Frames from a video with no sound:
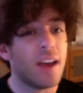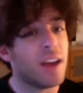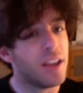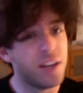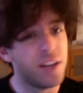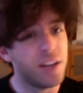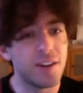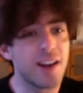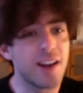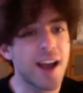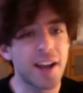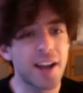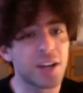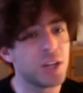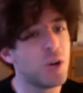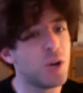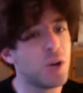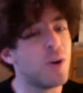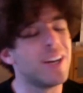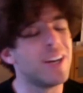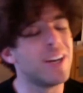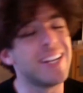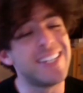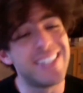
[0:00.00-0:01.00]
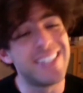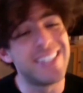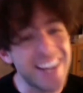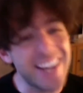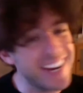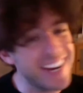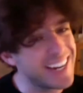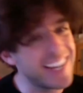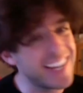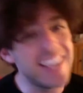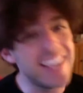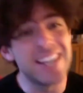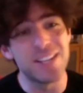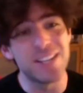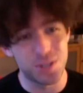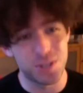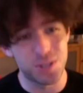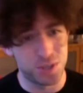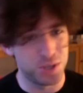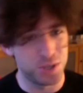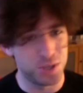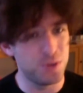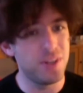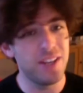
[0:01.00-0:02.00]
you're not going to go on a date in a
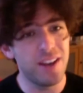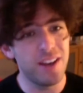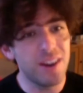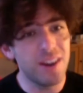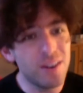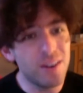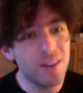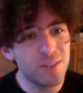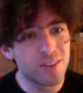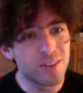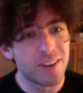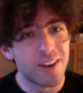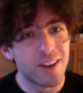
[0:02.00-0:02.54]
studio.